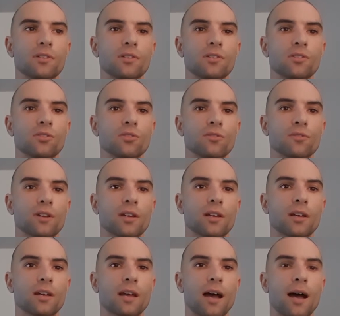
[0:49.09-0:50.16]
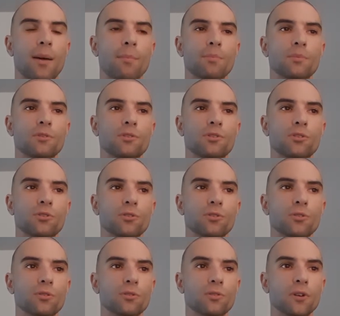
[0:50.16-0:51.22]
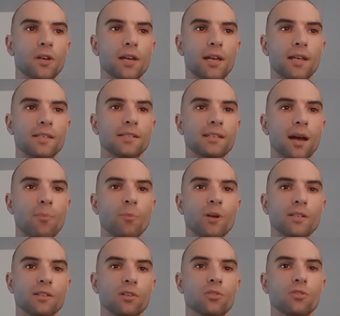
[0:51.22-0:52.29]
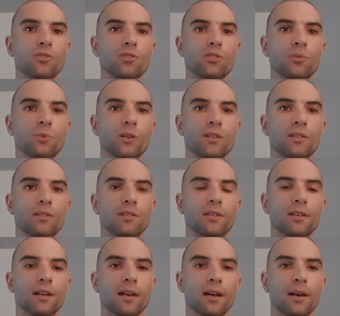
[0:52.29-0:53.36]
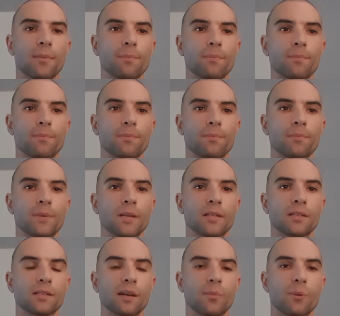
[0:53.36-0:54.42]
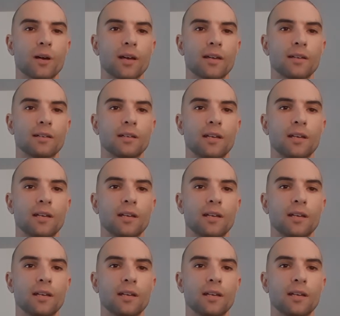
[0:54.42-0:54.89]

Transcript: sort of come to some resolution with um, in some way.